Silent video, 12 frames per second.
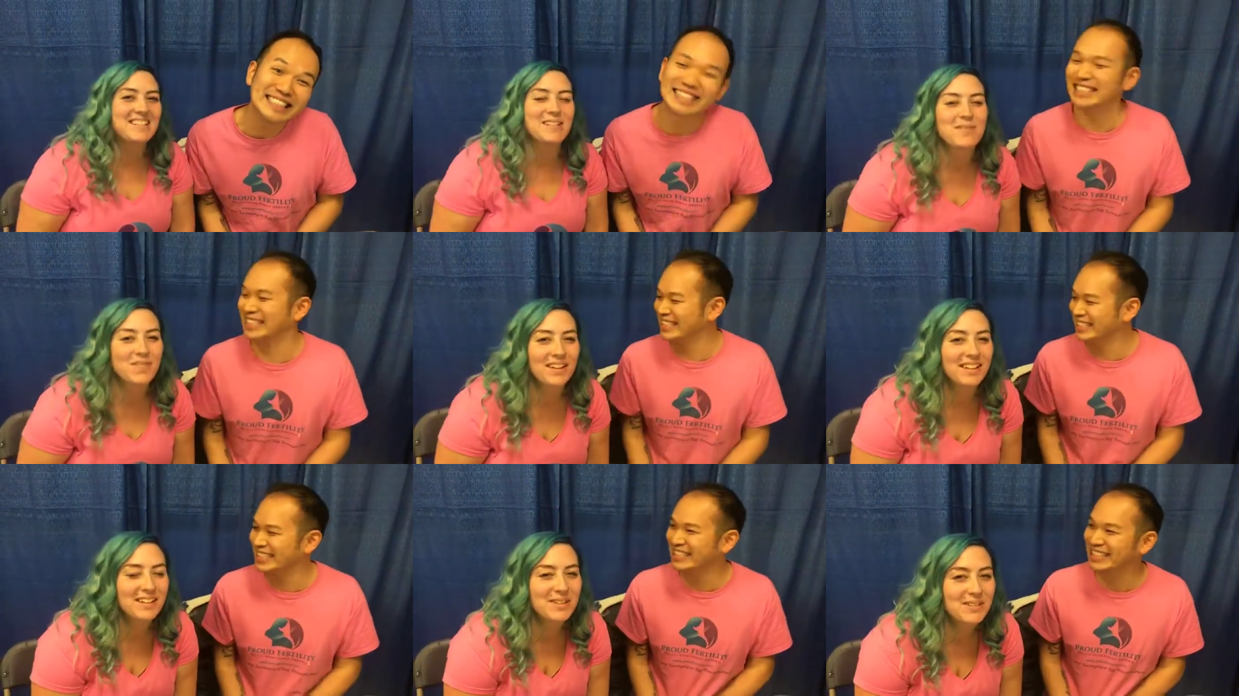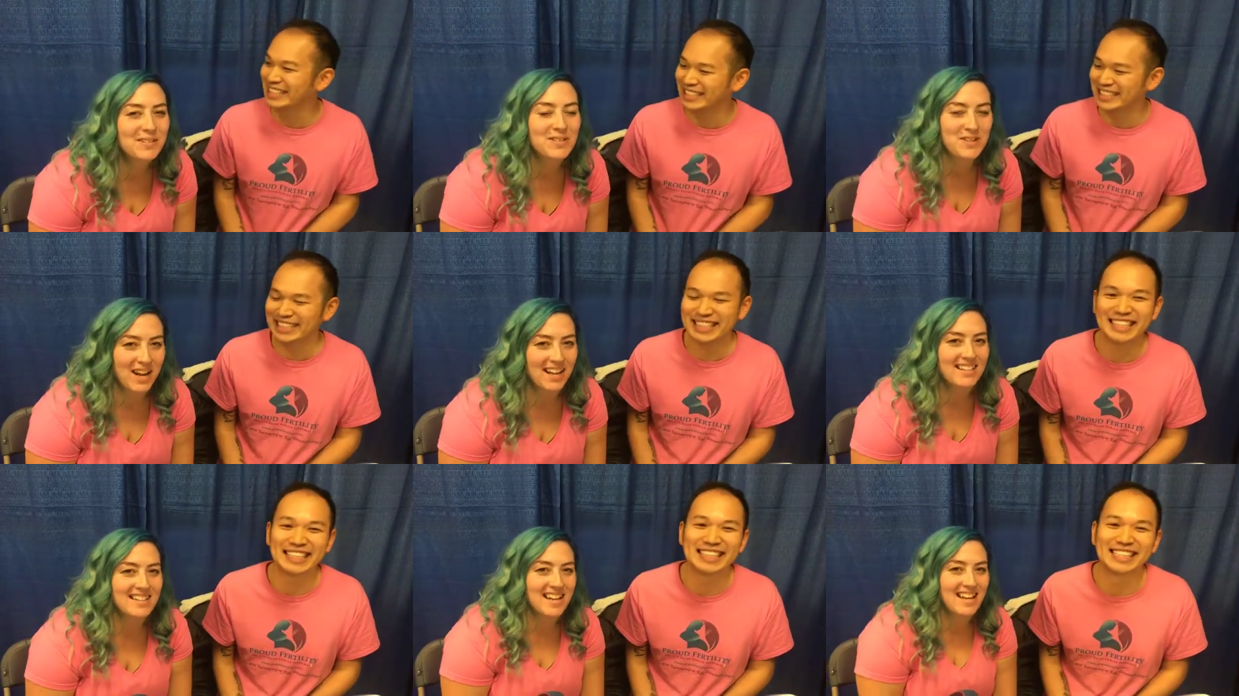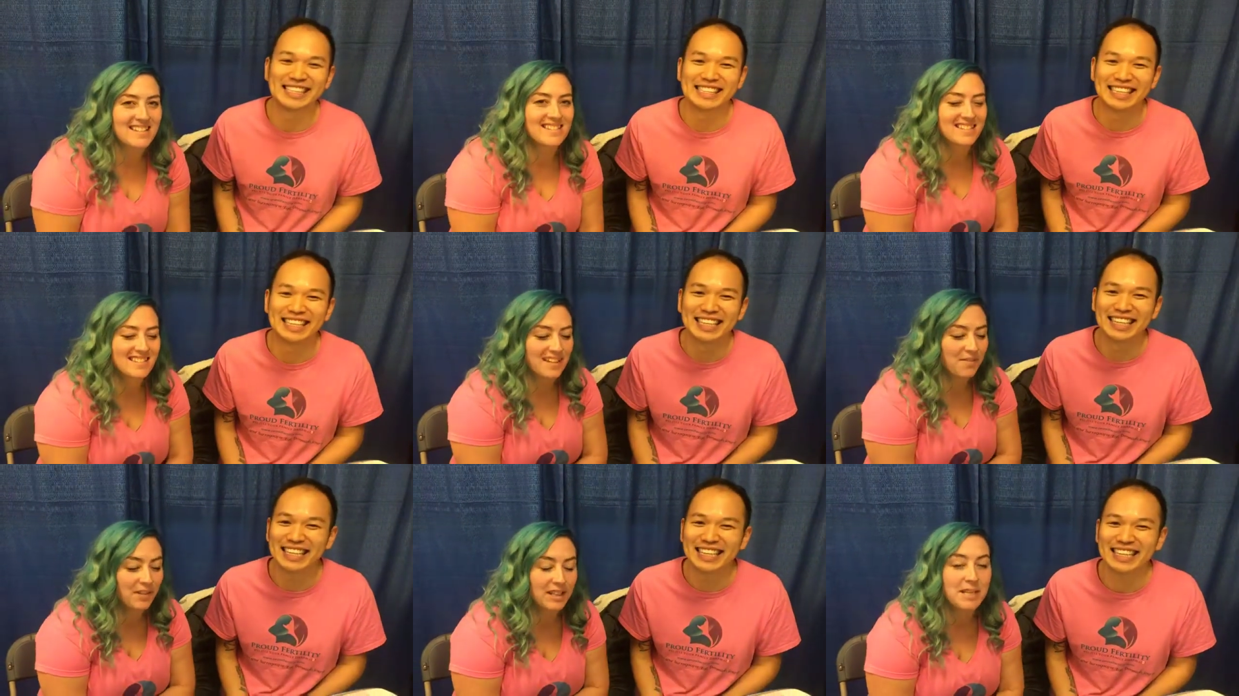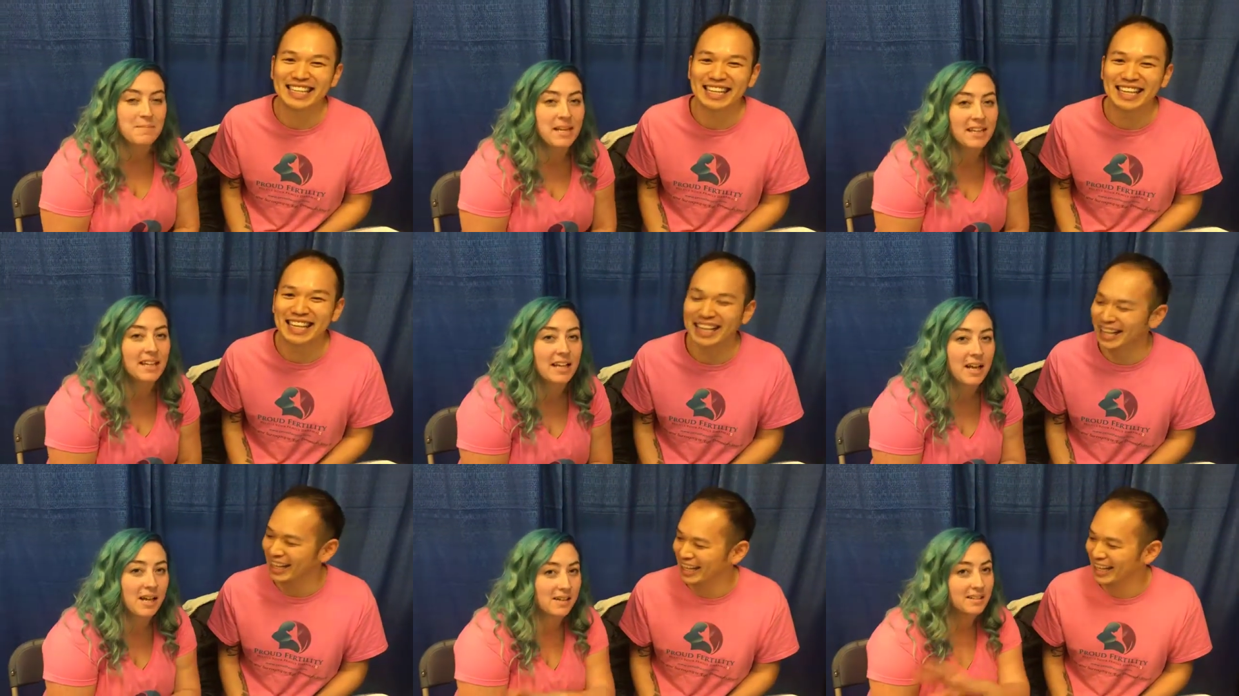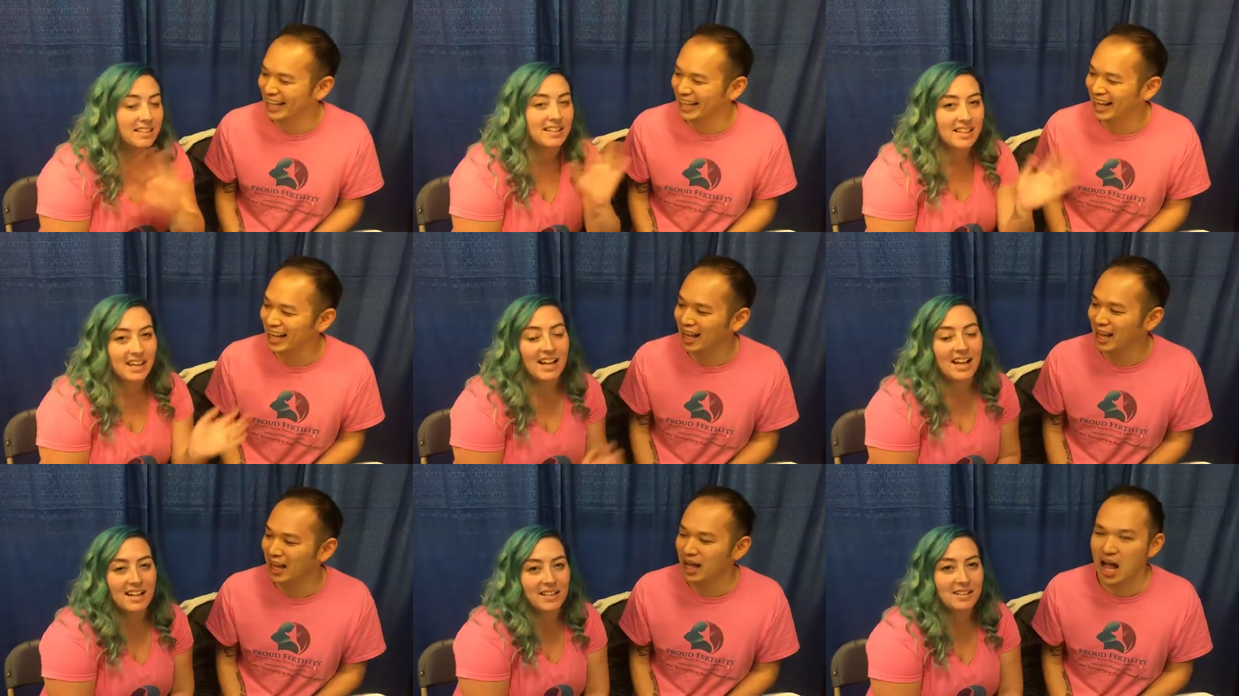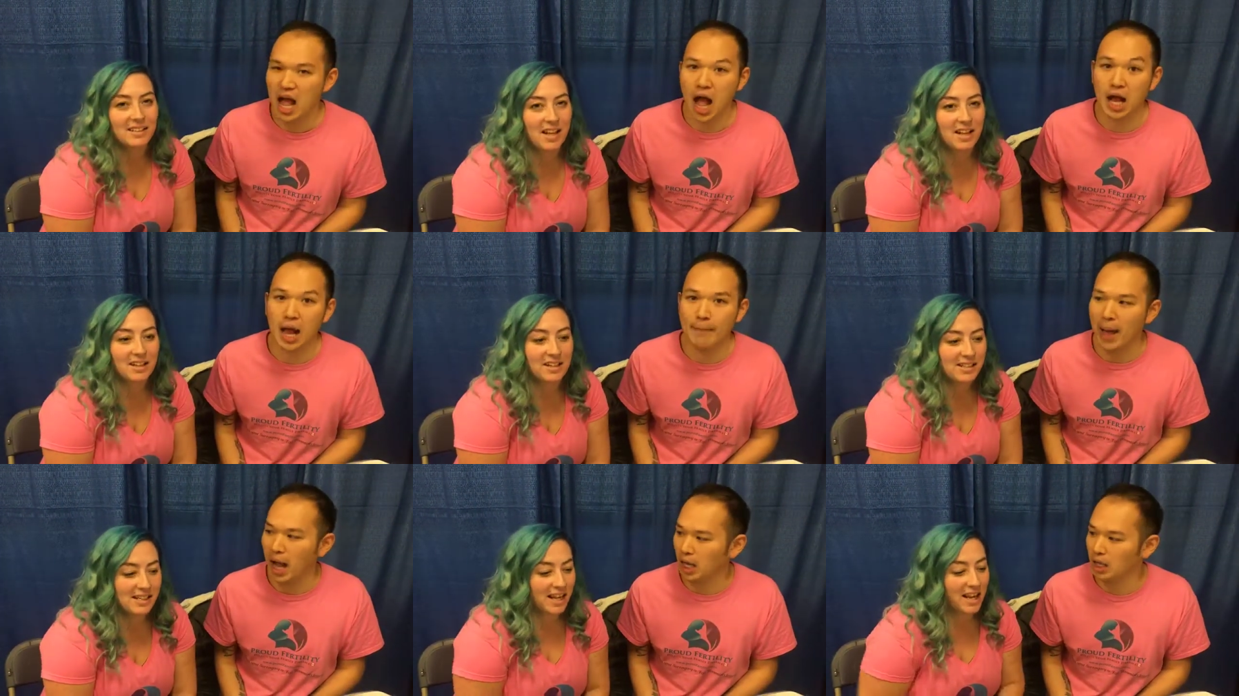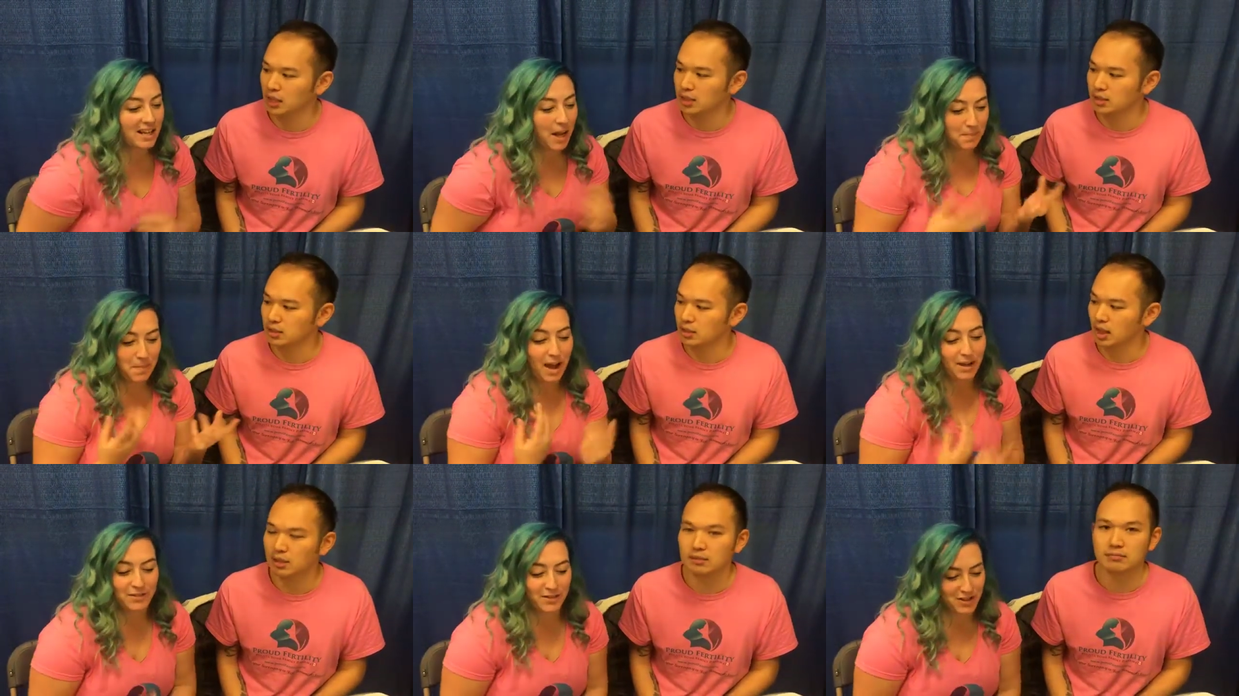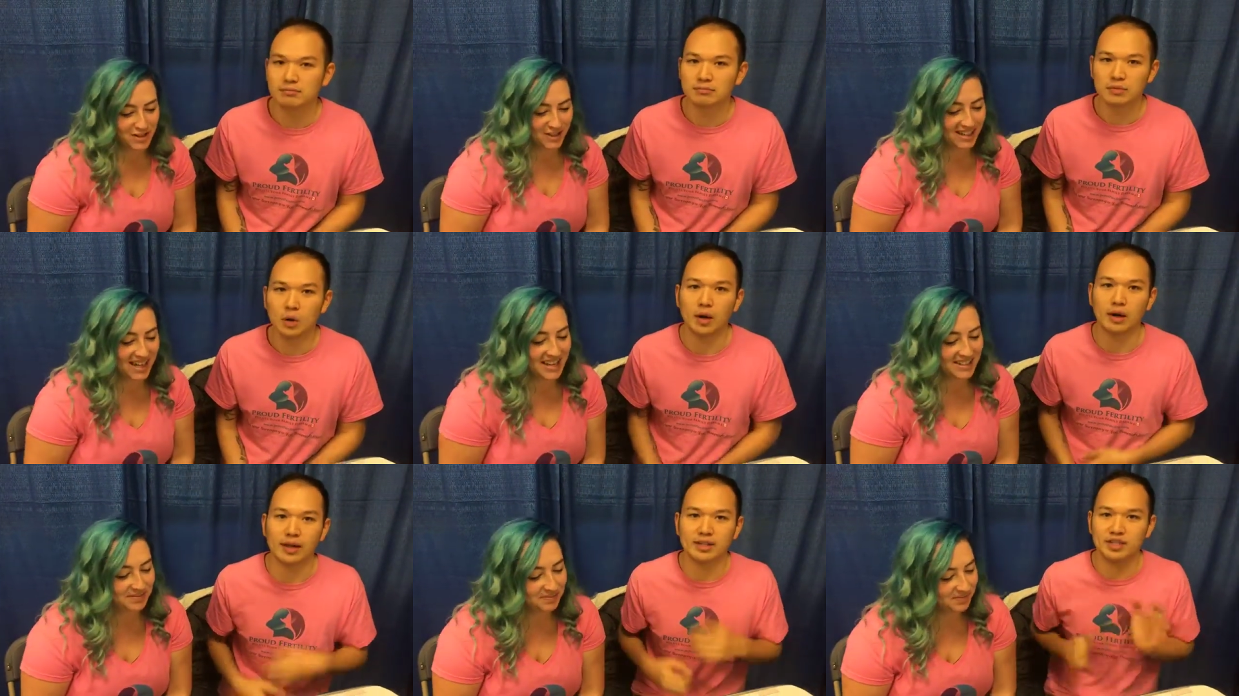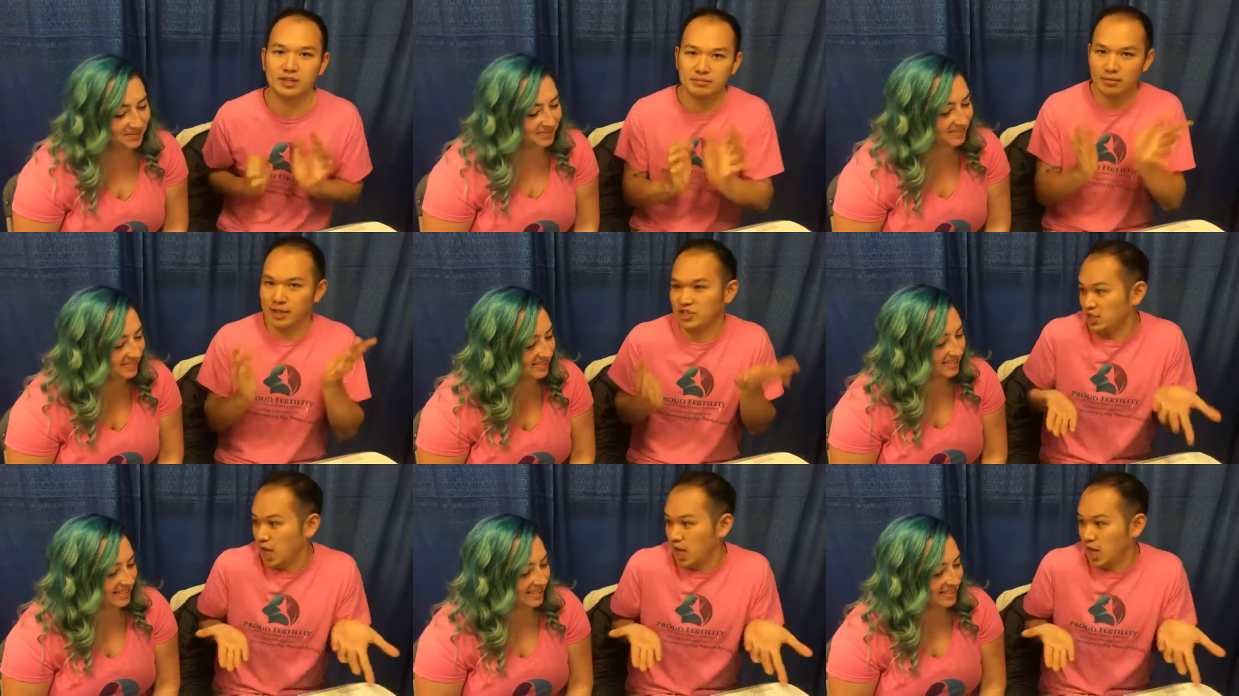Speaker 1: it's a fairly new trend, yes. It's definitely making a a, a, back. comeback. Comeback for sure. Or
Speaker 2: it's just it's just